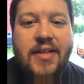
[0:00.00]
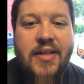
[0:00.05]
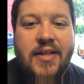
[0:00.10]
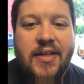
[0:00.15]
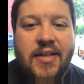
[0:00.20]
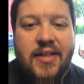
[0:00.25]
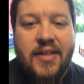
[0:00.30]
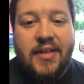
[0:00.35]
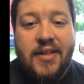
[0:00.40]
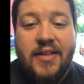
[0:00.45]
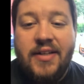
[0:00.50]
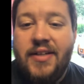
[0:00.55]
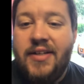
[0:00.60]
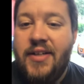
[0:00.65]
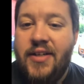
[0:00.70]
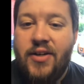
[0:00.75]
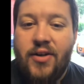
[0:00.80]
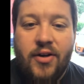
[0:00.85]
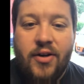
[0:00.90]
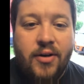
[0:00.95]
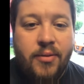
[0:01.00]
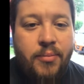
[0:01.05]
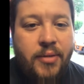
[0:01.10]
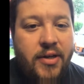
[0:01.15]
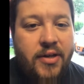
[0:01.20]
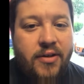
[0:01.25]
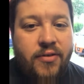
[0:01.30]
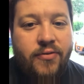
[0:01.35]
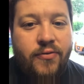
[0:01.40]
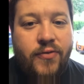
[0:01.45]
it ought to
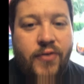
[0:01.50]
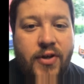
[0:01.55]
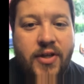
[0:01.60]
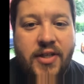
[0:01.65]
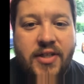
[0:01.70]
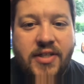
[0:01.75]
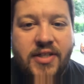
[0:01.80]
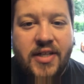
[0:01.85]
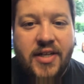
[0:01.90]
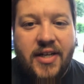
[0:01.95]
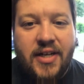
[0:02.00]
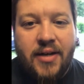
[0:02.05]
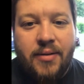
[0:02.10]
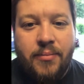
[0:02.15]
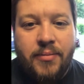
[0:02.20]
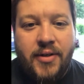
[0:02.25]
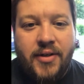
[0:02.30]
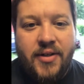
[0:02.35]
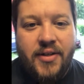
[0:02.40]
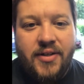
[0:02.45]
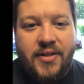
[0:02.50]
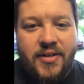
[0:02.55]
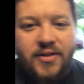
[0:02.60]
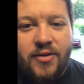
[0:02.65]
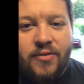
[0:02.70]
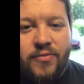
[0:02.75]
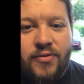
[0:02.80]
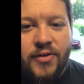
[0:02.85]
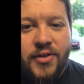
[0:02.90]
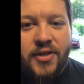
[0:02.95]
be a fun time.
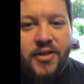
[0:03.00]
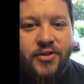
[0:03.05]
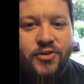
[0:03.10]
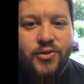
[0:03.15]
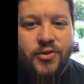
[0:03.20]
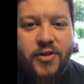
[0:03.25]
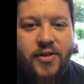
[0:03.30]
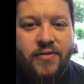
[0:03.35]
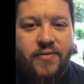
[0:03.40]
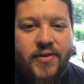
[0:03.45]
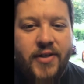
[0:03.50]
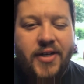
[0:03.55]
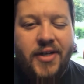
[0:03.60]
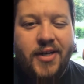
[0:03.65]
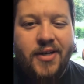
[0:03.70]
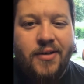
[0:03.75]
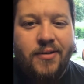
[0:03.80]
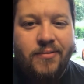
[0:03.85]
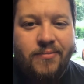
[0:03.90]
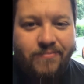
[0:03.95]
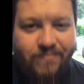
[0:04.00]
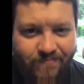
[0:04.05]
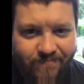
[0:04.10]
Hopefully you enjoy the video.